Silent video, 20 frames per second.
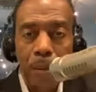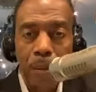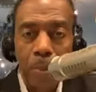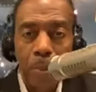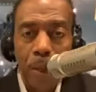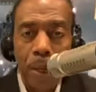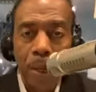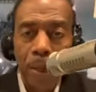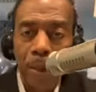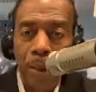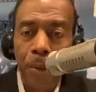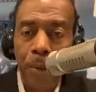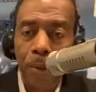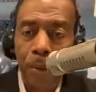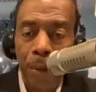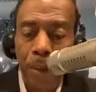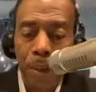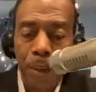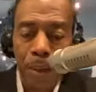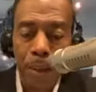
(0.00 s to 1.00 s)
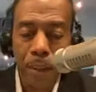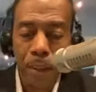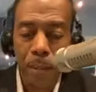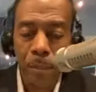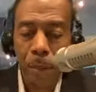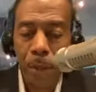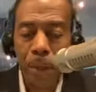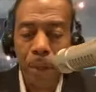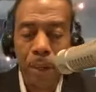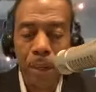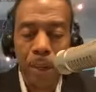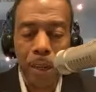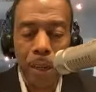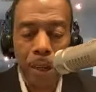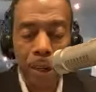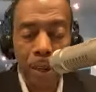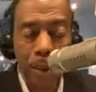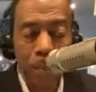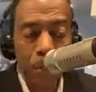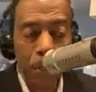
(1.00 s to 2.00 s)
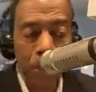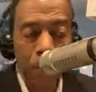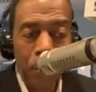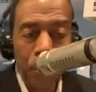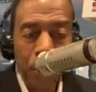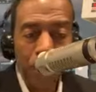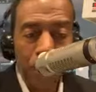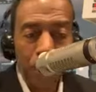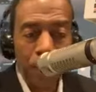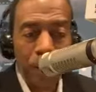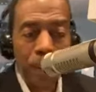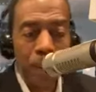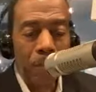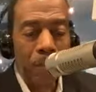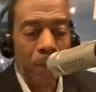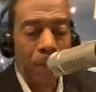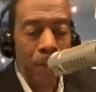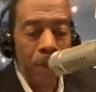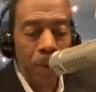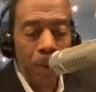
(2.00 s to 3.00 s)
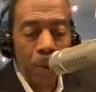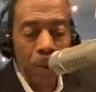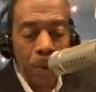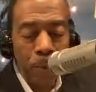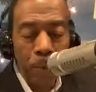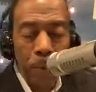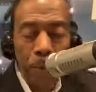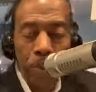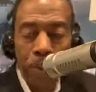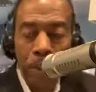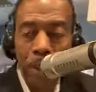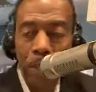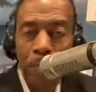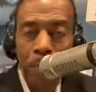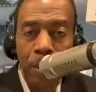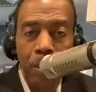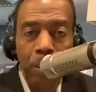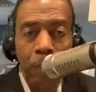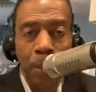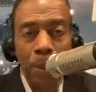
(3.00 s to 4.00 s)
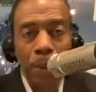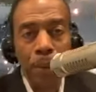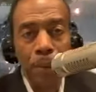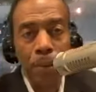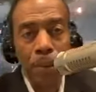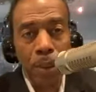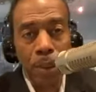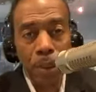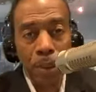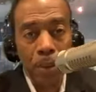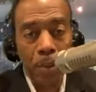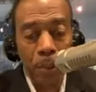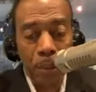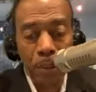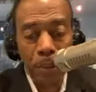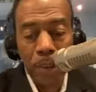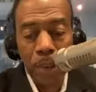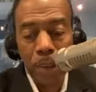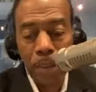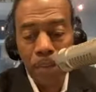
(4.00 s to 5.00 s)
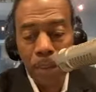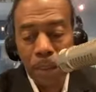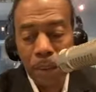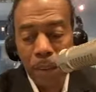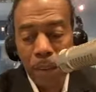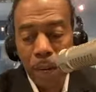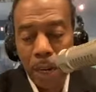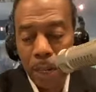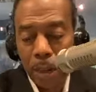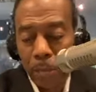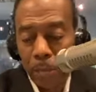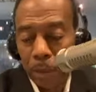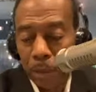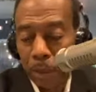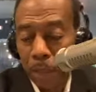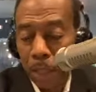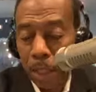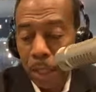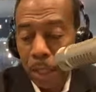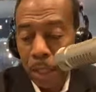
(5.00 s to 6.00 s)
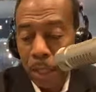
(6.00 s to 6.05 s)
bringing you the good marketing gospel. We're not saving souls, we're saving businesses, we're saving jobs.